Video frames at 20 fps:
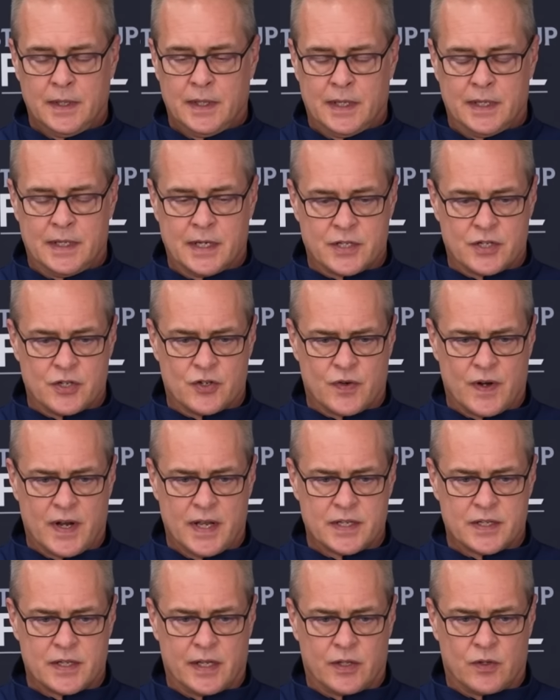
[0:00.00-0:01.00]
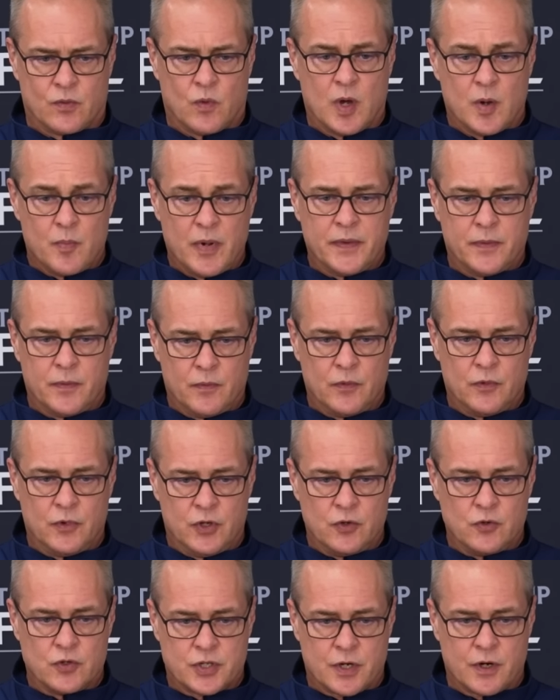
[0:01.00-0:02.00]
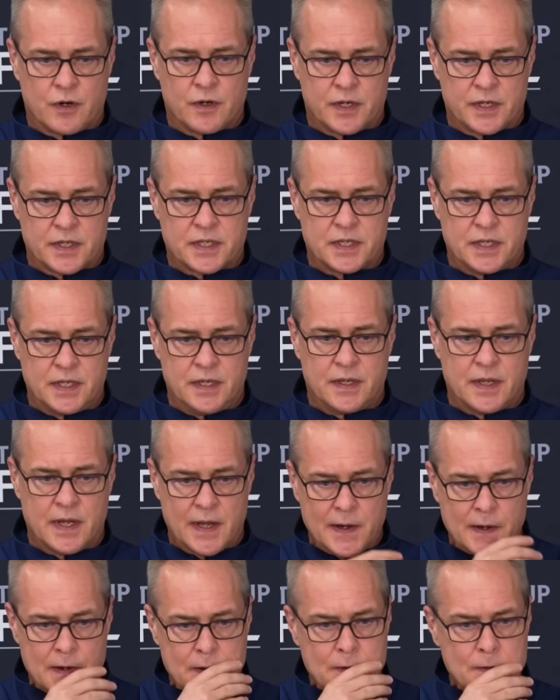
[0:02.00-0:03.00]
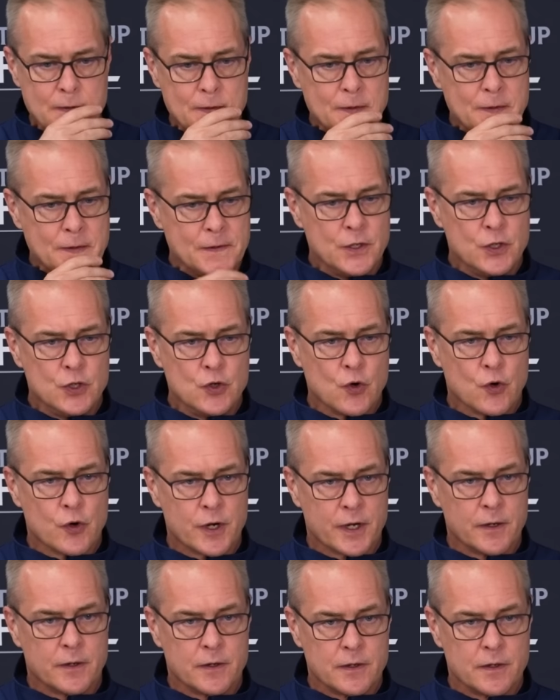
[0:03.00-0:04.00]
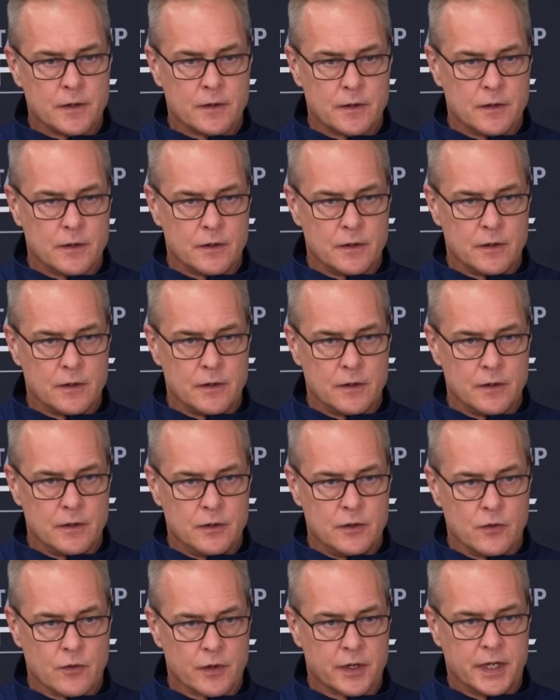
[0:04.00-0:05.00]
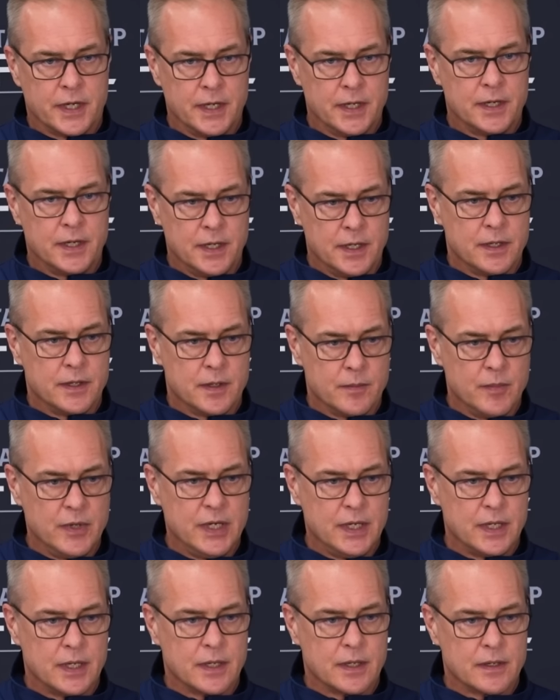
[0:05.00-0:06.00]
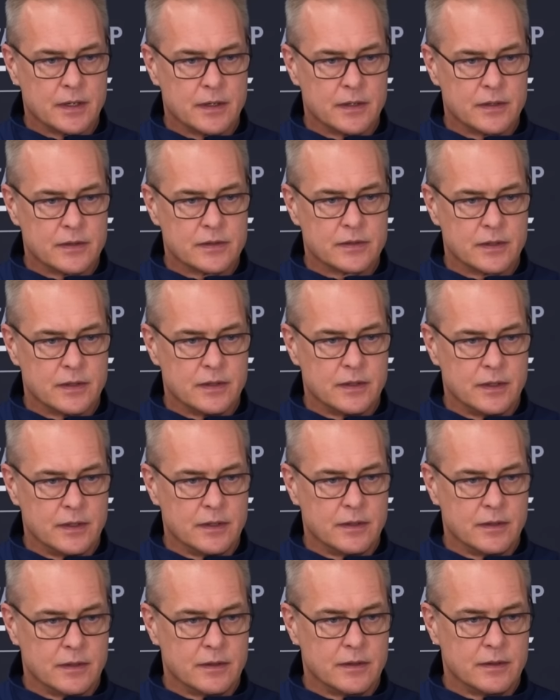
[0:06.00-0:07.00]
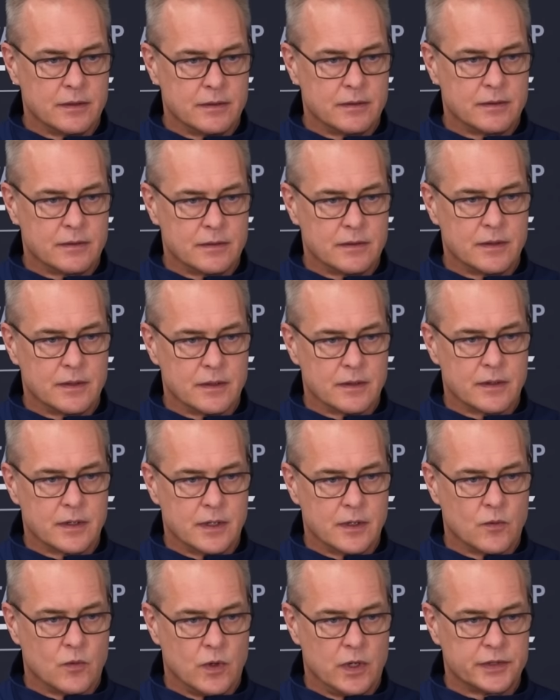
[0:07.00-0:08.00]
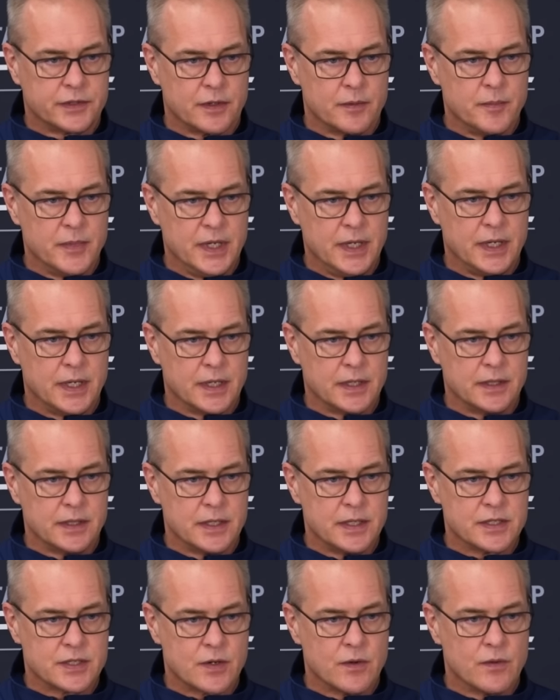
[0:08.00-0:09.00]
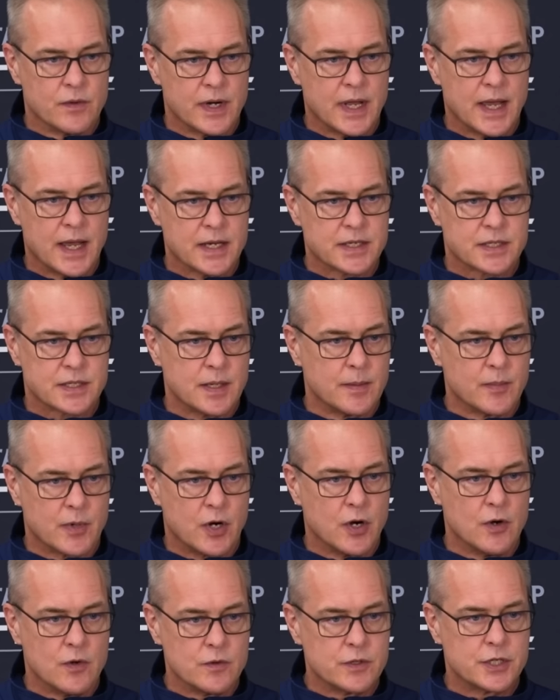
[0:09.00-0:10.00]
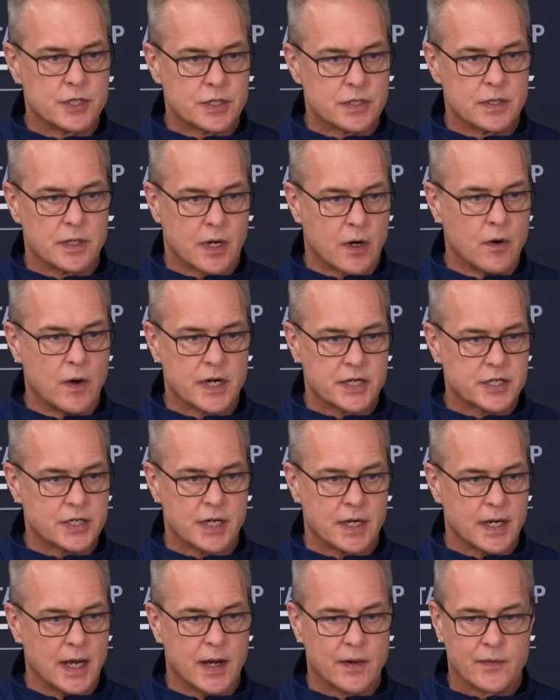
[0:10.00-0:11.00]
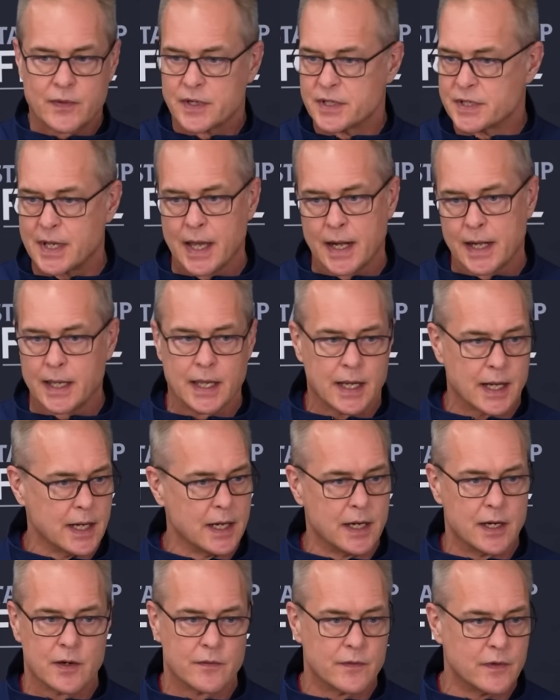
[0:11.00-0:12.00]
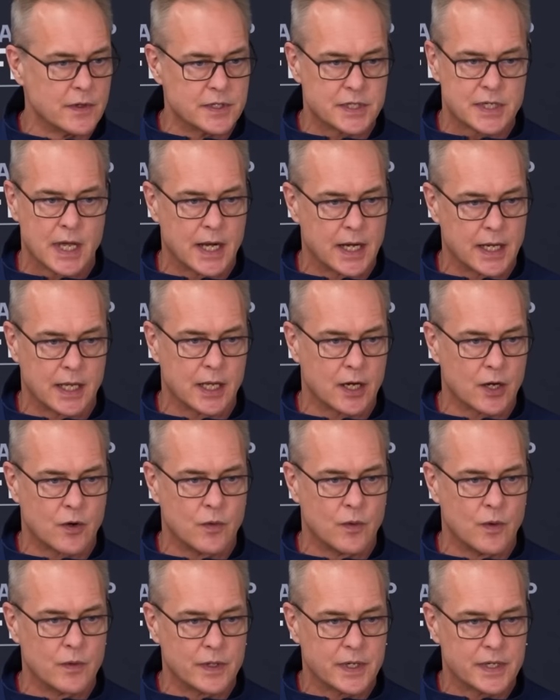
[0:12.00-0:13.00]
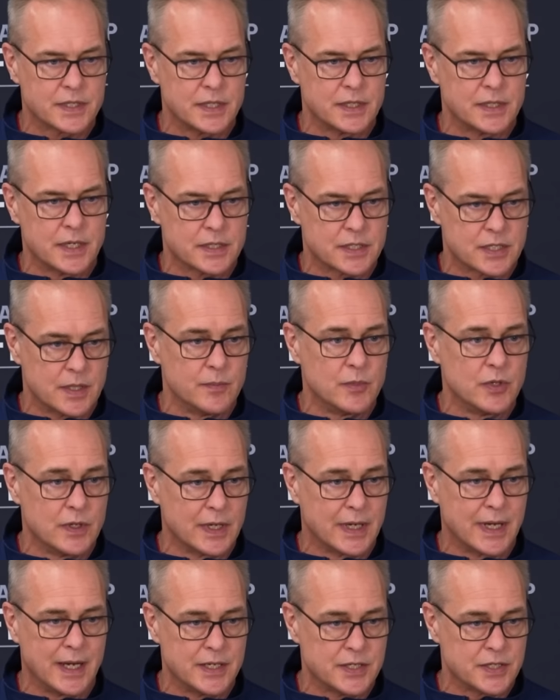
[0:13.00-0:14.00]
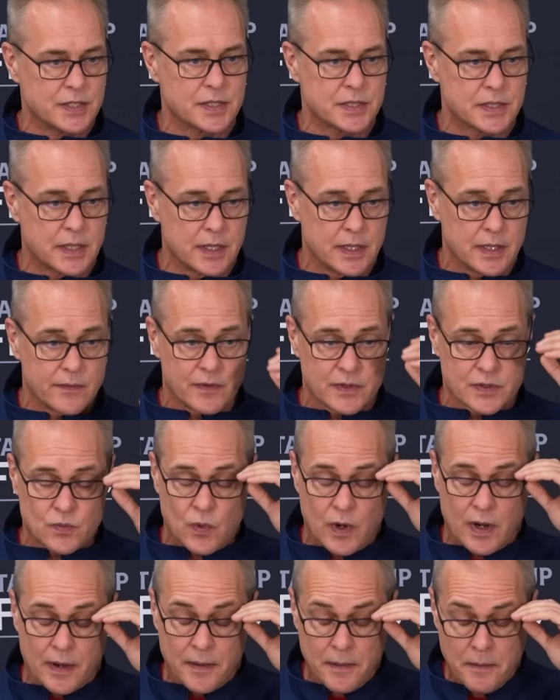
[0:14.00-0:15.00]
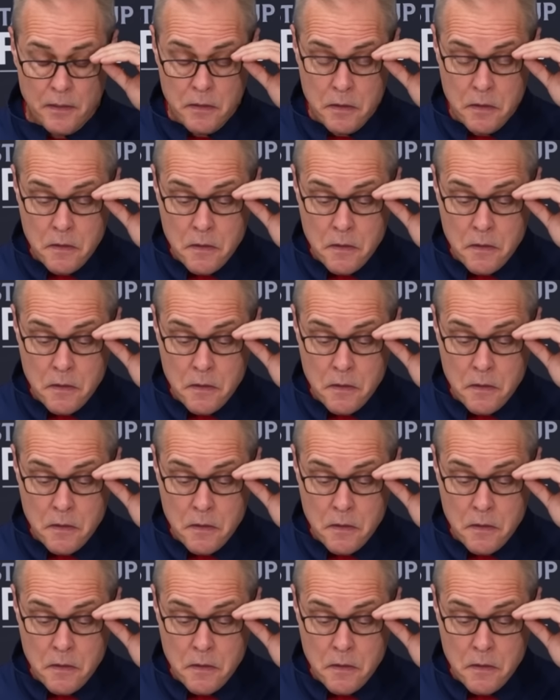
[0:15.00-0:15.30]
it doesn't translate the well, but you start to see then your your kid in the media. And you, you, you know, the Walter Midiot, he's going to ask some coach a question after he's got to get an interview, he's got to get a quote, because he does communications kind of as well.